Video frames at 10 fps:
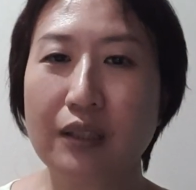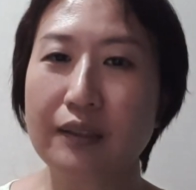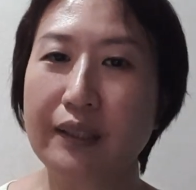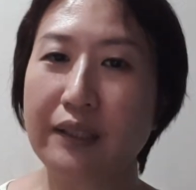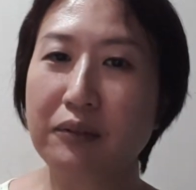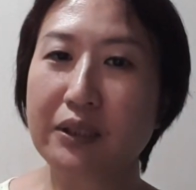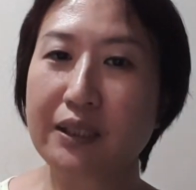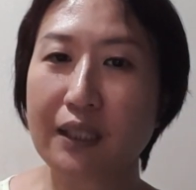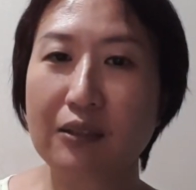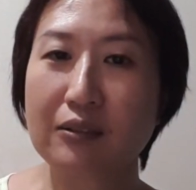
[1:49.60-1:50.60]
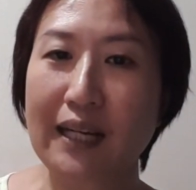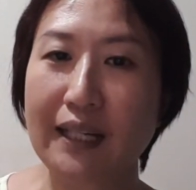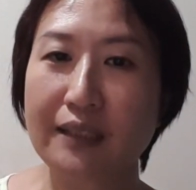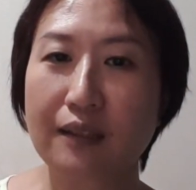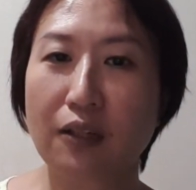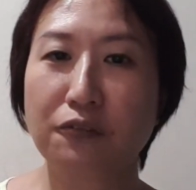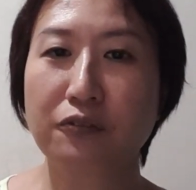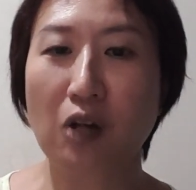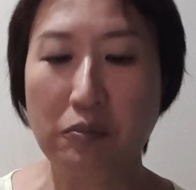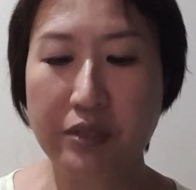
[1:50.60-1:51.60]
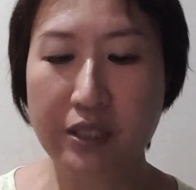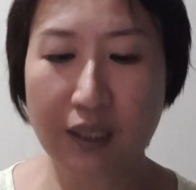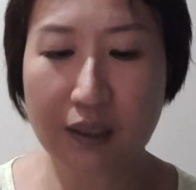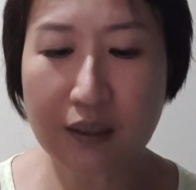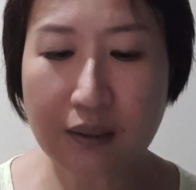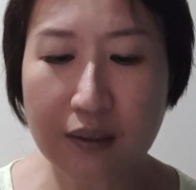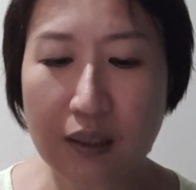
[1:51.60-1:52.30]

they will tell us of obstacles.